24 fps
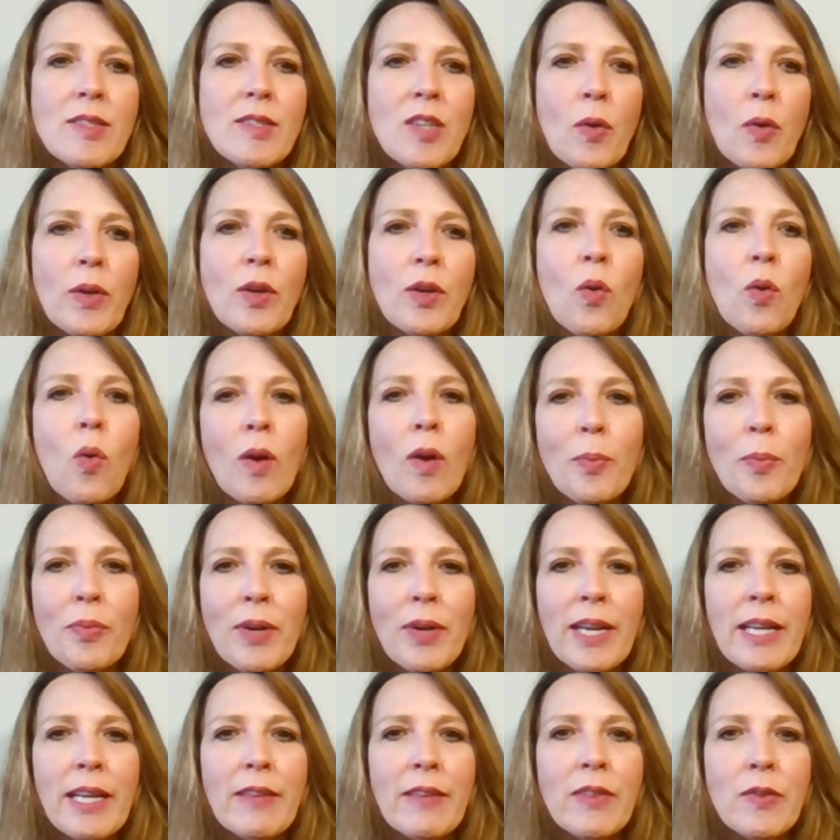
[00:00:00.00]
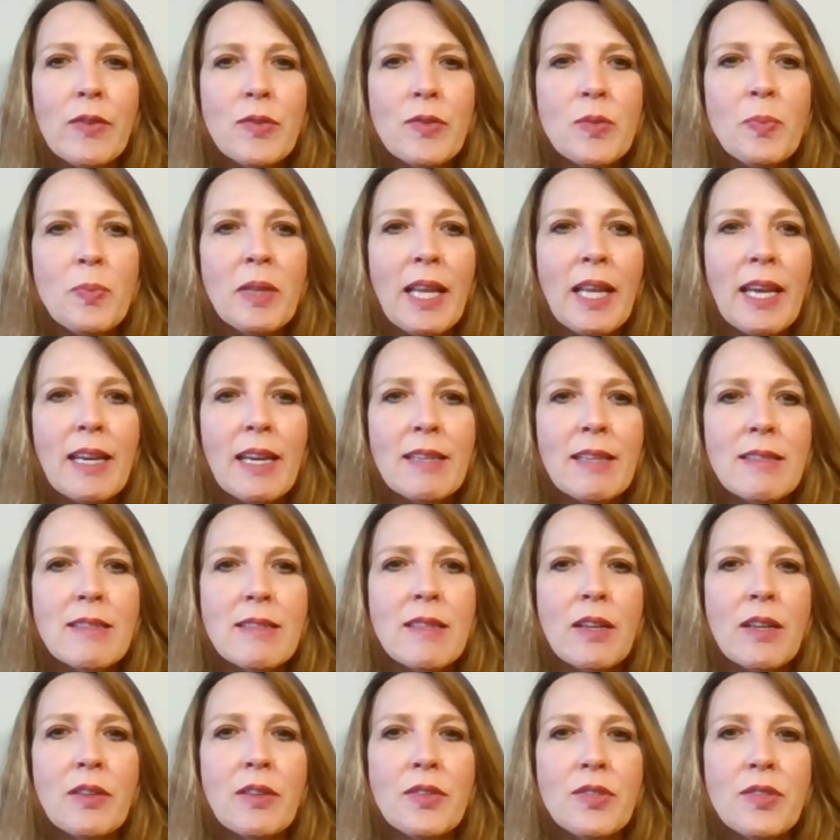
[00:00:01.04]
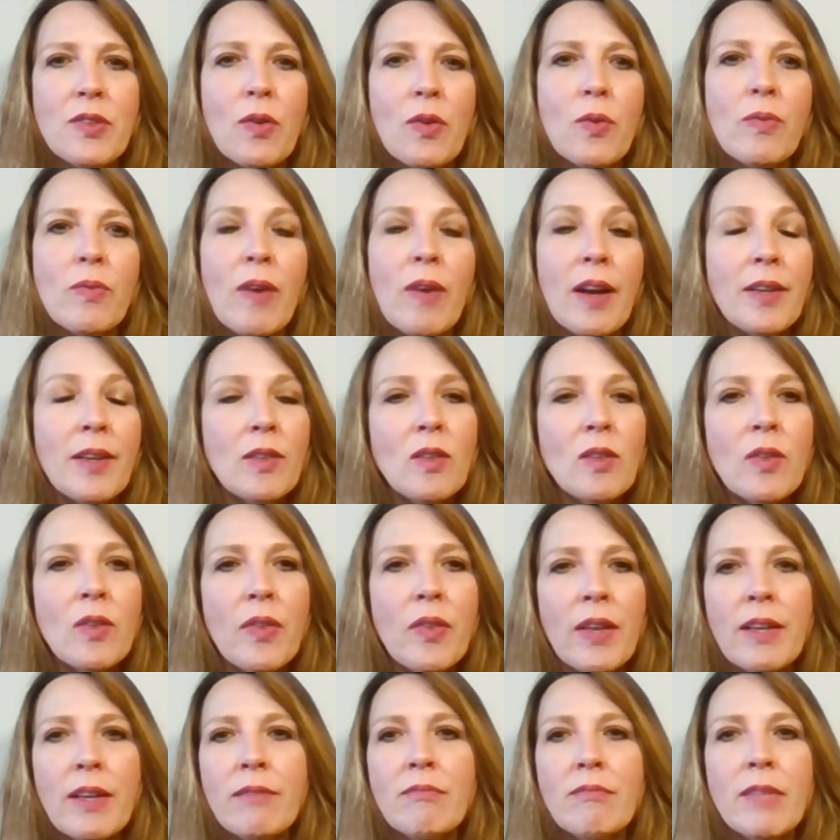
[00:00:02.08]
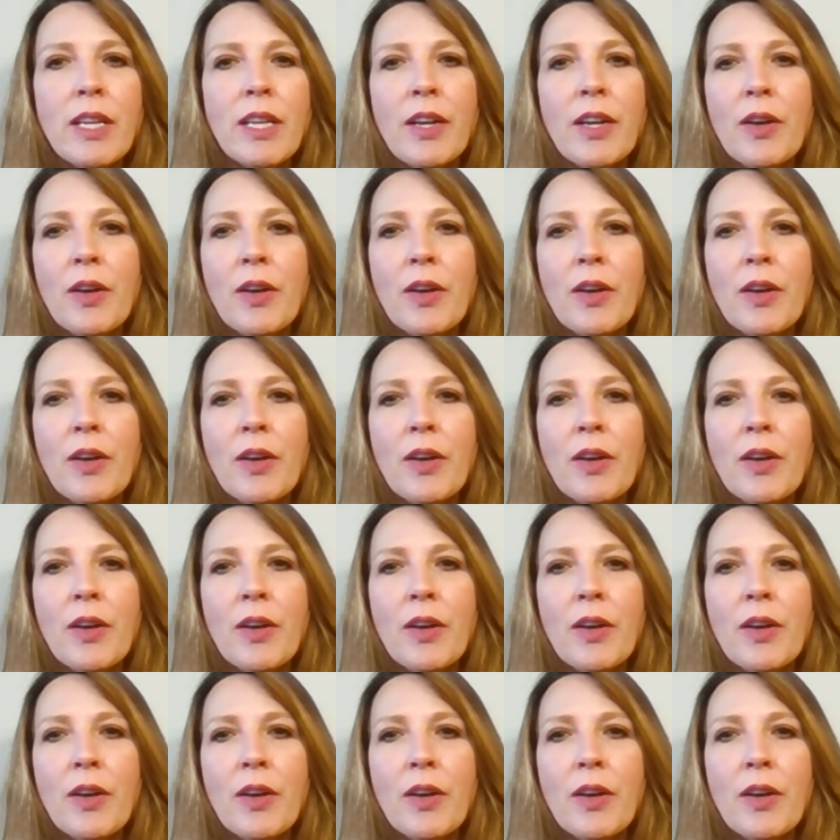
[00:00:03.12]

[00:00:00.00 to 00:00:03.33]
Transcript: So incorporating those plants that are so vital that,